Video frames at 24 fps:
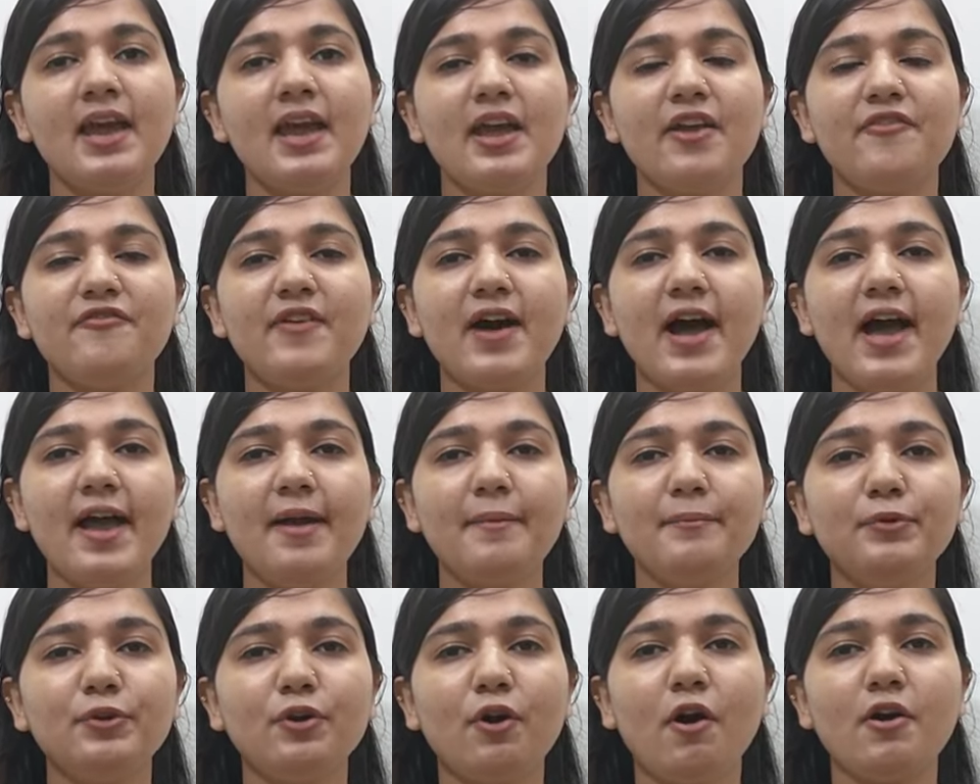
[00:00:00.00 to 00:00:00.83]
If I
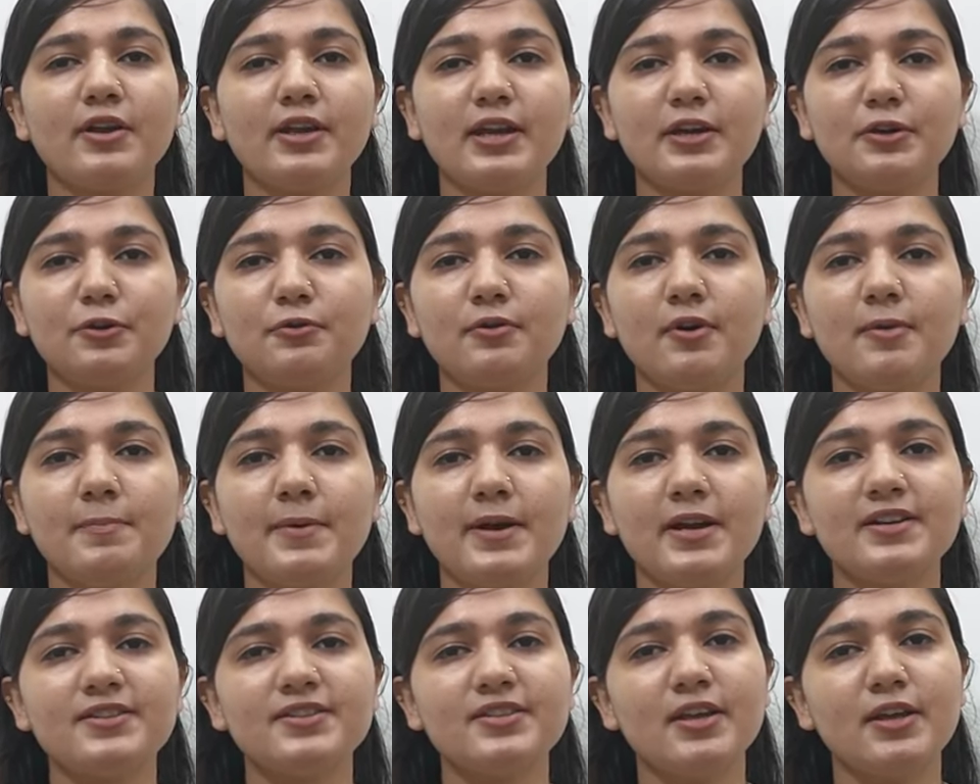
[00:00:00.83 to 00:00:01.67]
am talking to a
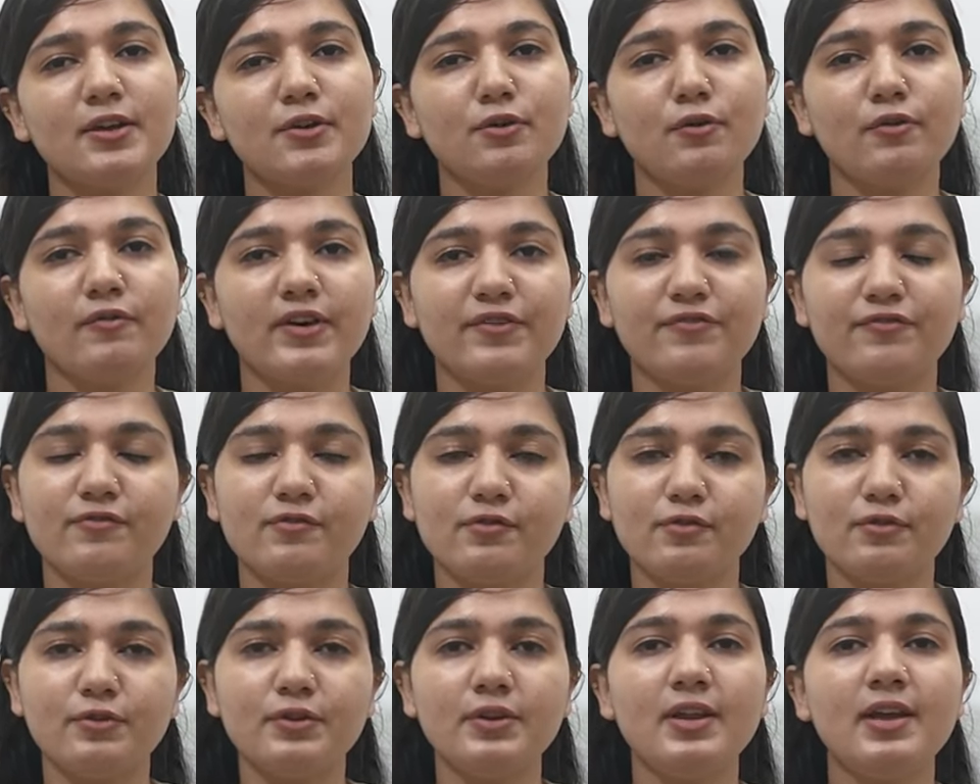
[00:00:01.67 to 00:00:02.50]
person over
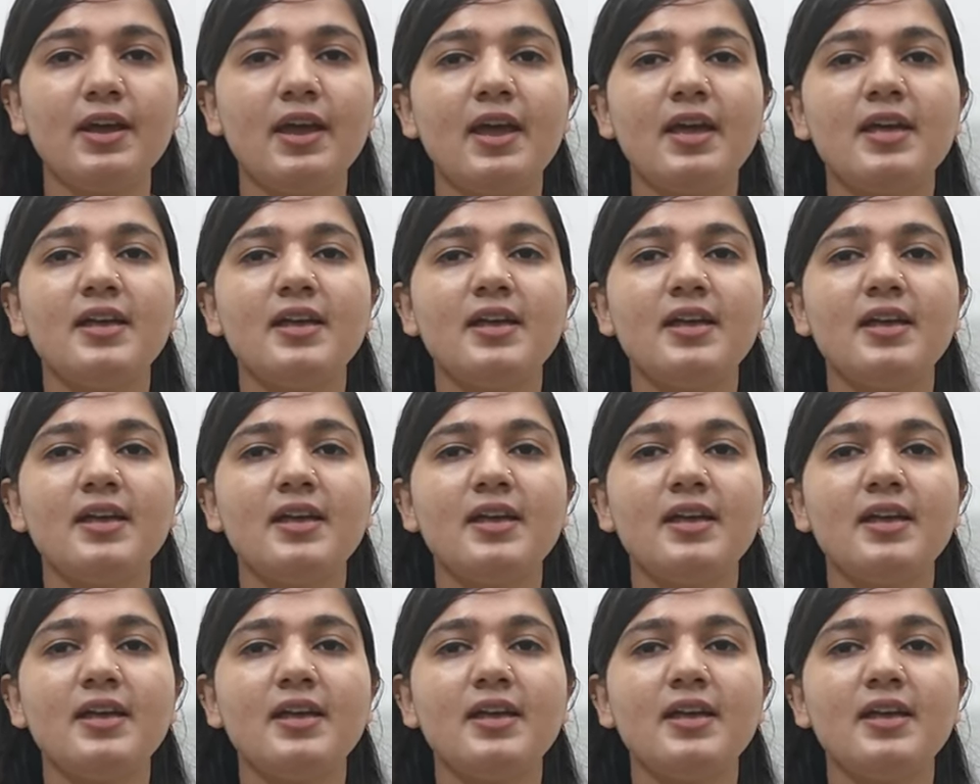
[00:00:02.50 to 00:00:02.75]
phone,